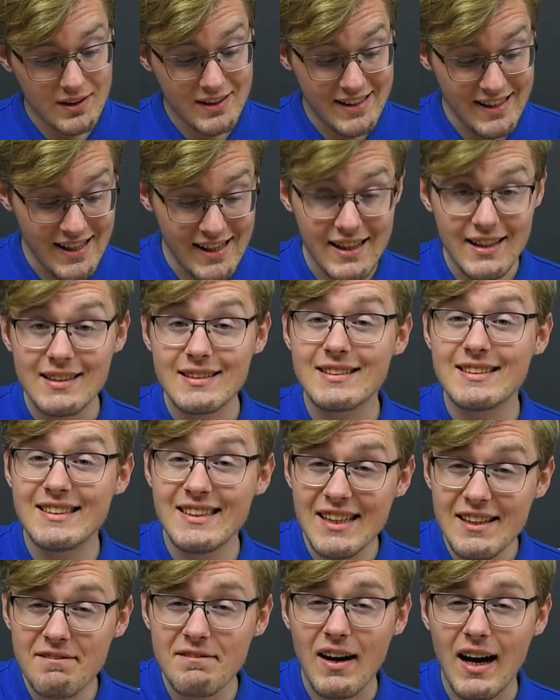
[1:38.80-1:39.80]
the
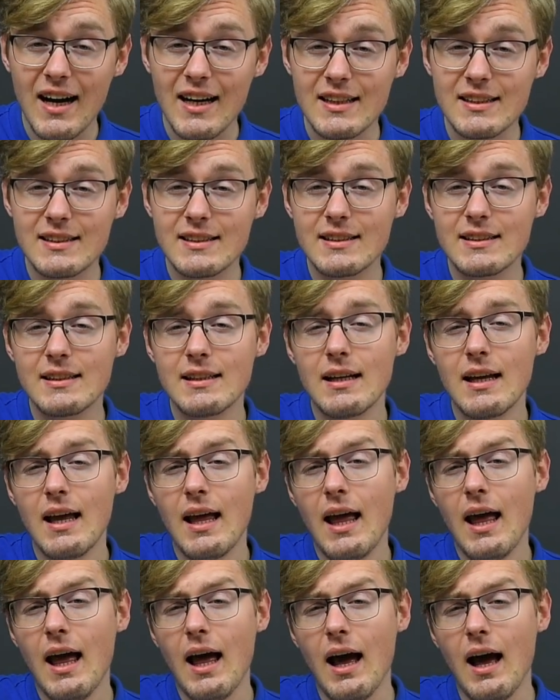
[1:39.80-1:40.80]
device
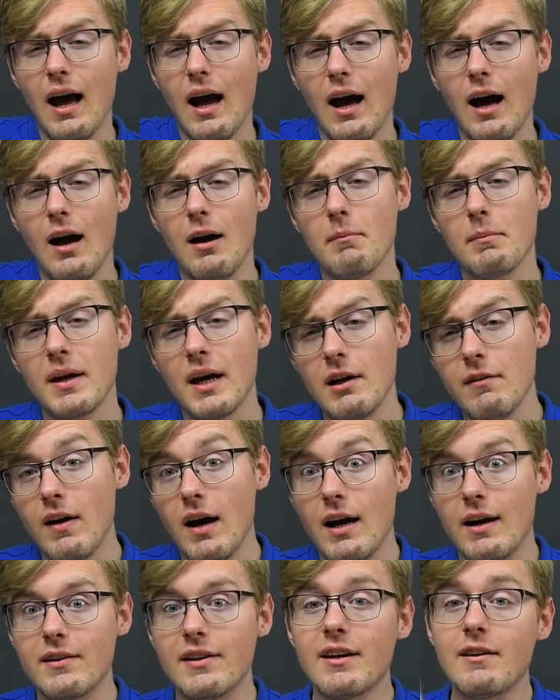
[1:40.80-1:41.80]

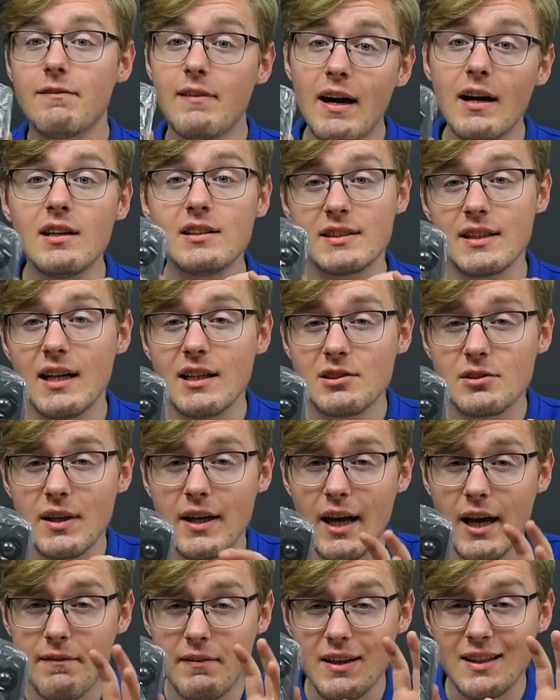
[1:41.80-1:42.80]
requires us to
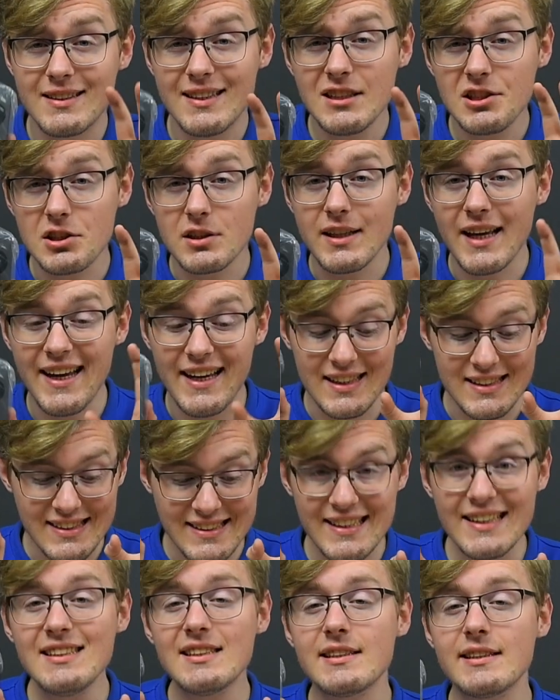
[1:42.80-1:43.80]
have in addition a
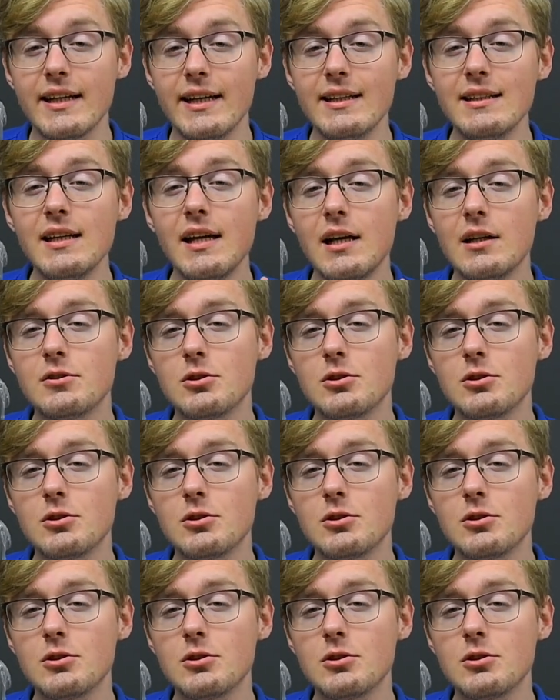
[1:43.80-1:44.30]
16